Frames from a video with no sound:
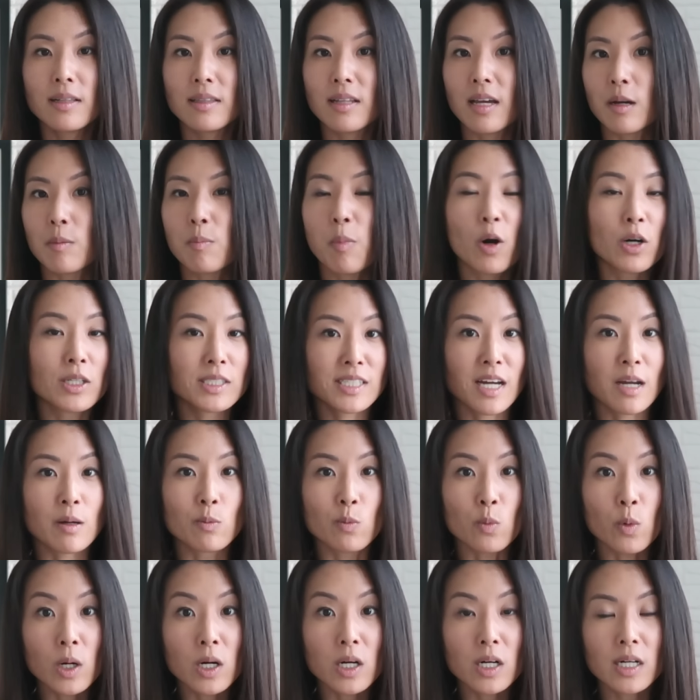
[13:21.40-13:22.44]
like part-time
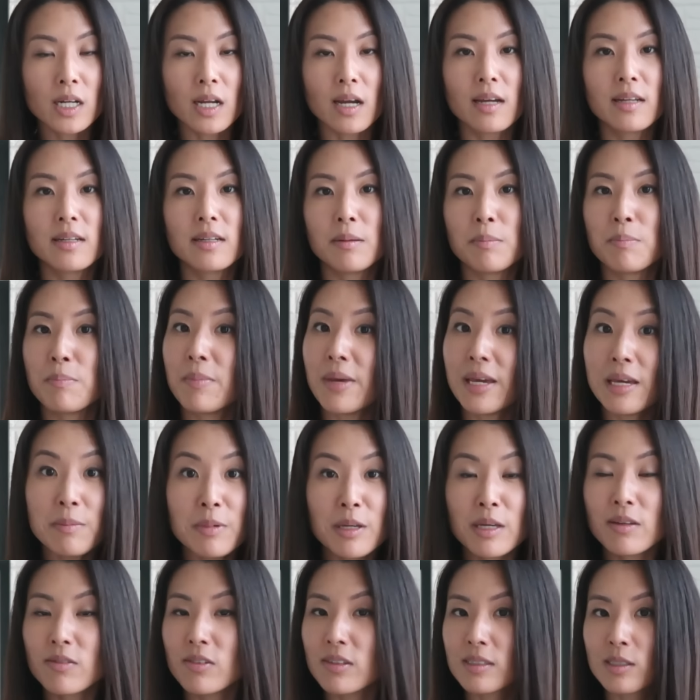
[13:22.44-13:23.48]
work and maybe
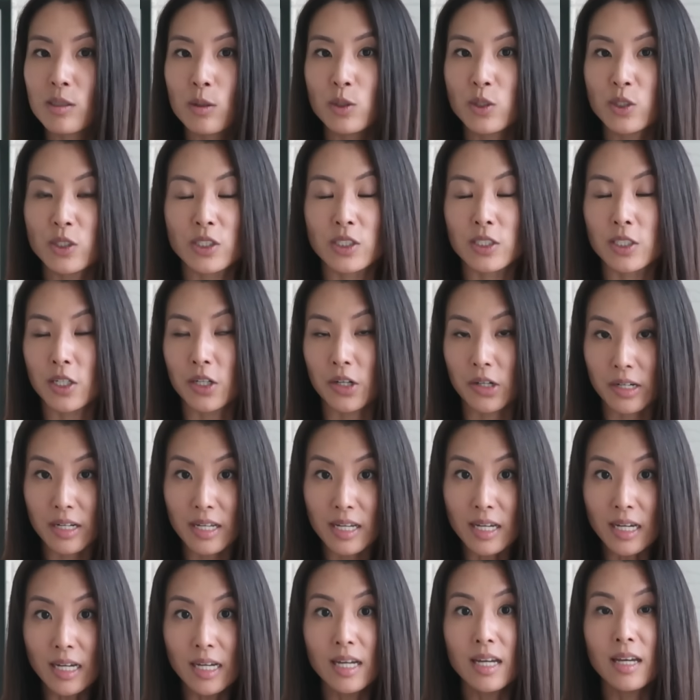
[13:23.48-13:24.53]
even Social
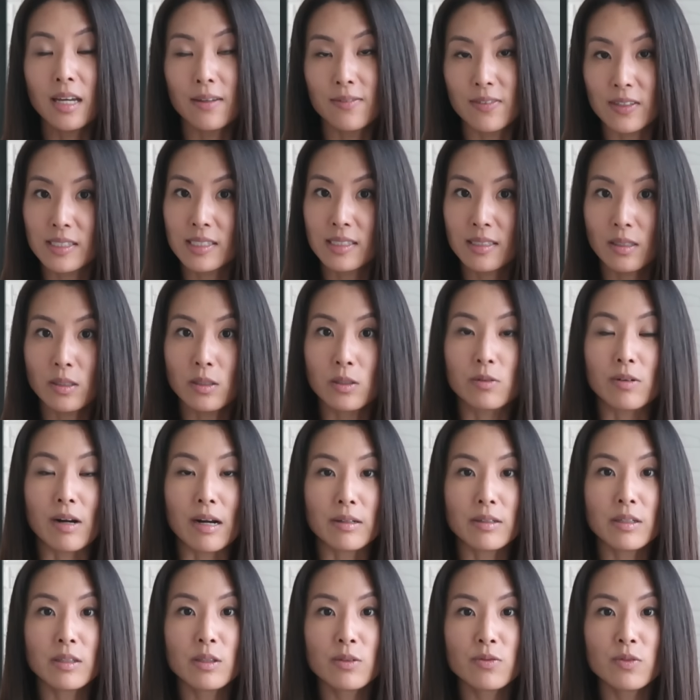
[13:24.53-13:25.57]
Security if it's still
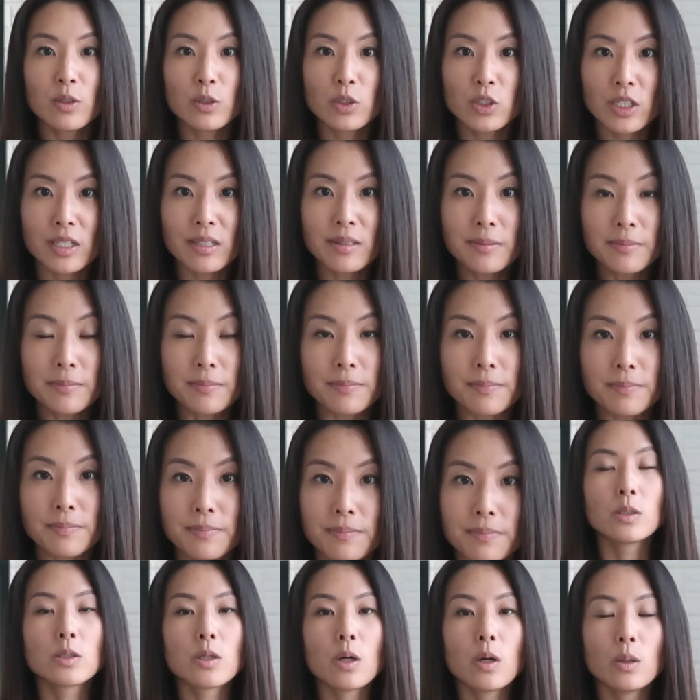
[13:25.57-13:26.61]
around in the future.
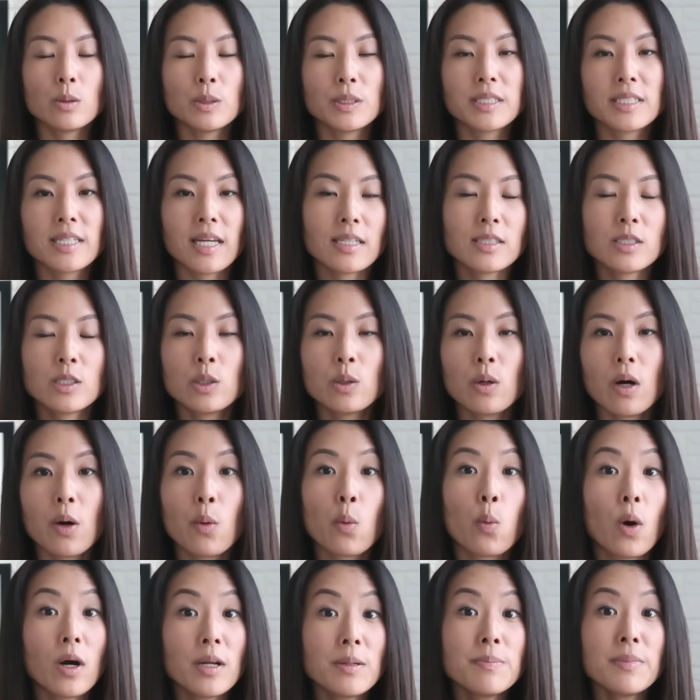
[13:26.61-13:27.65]
So to get to a
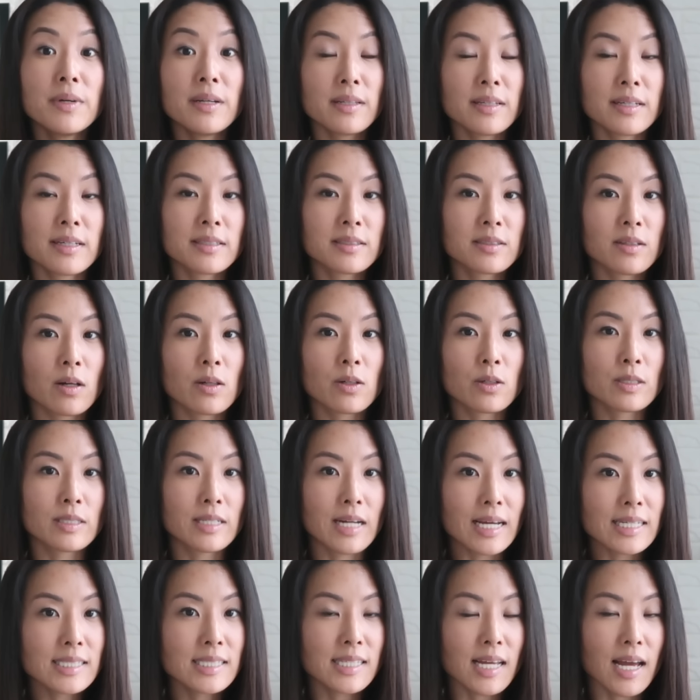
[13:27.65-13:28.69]
$1 million
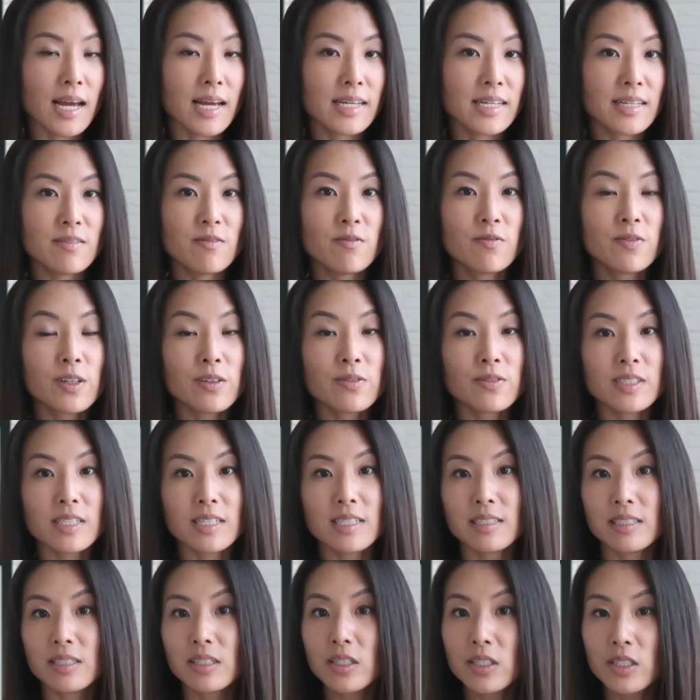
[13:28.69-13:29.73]
nest egg in
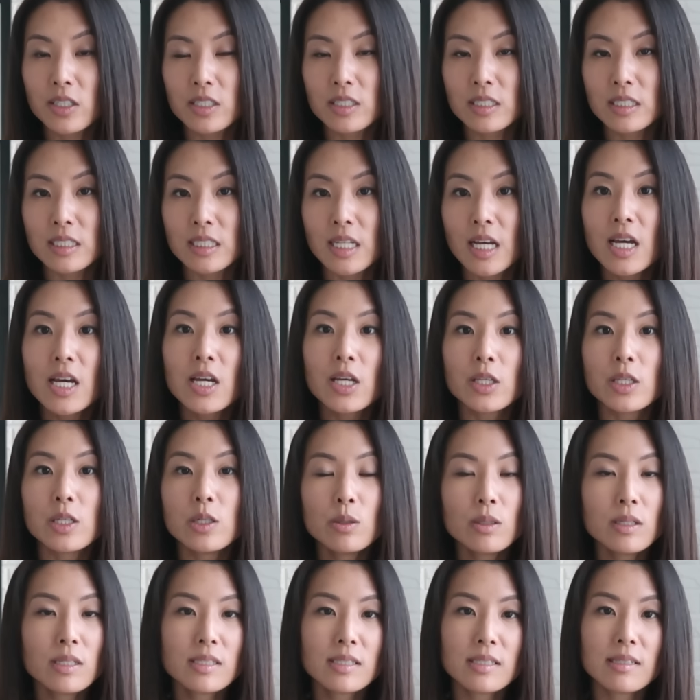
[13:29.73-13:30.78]
15 years, you
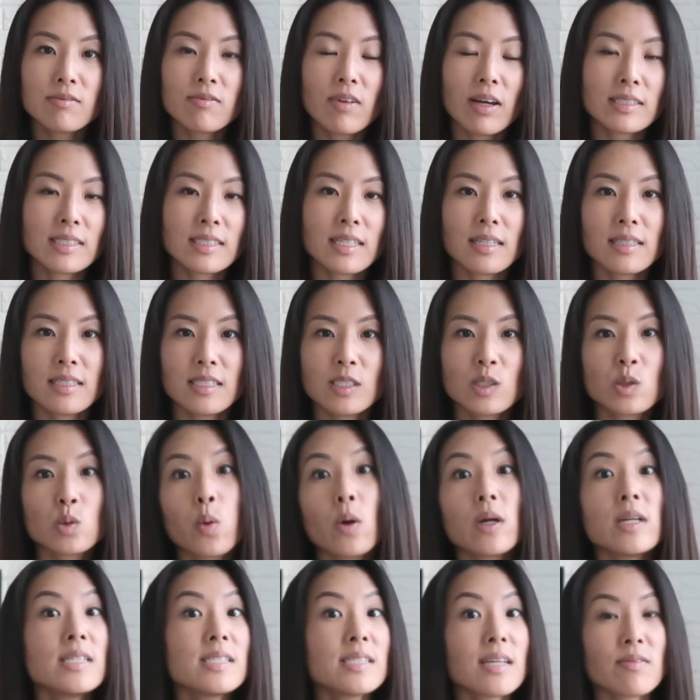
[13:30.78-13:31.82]
need to invest at least
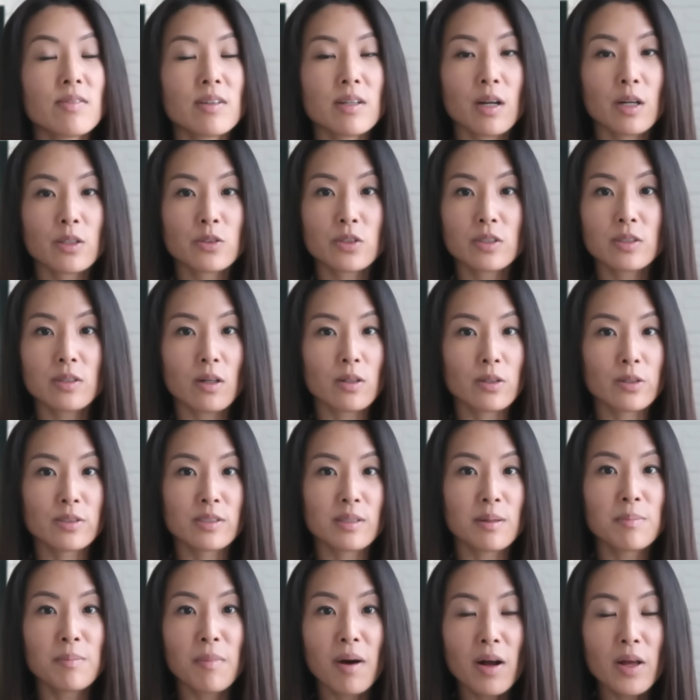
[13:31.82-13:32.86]
$2,700
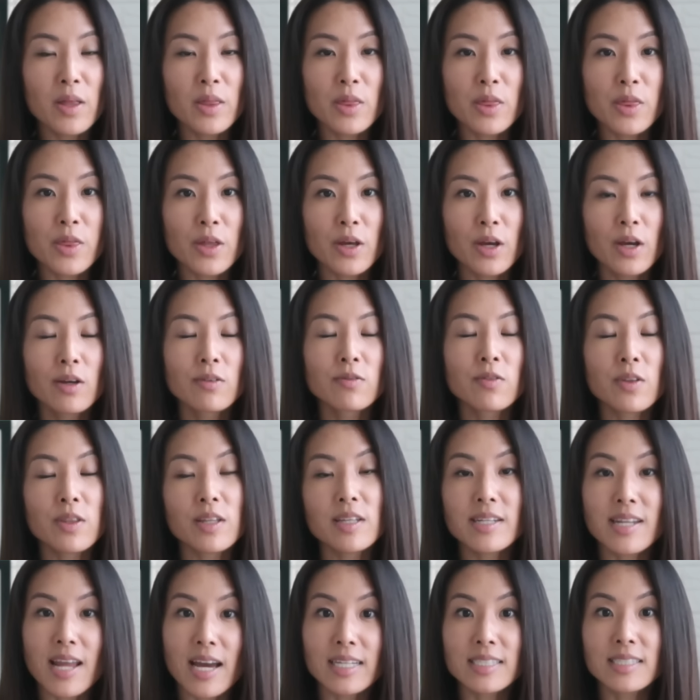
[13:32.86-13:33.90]
a month for the
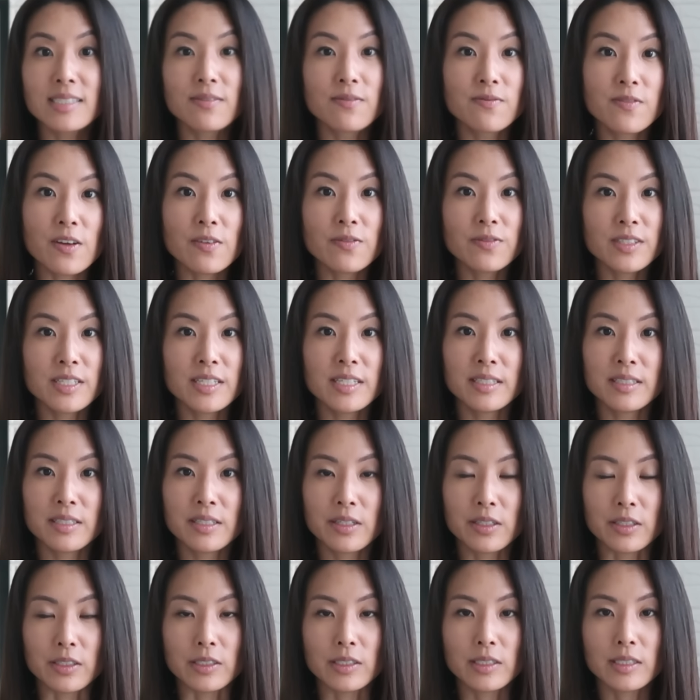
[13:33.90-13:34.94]
next 15
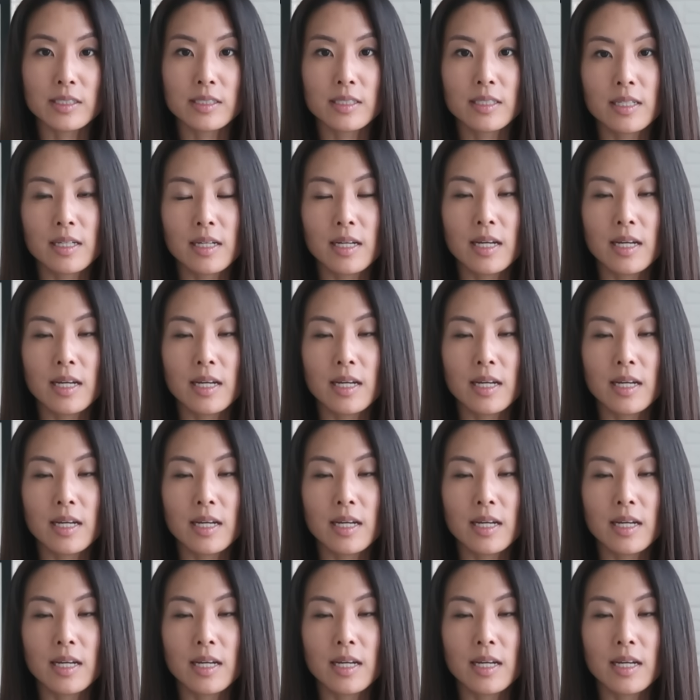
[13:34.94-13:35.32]
years.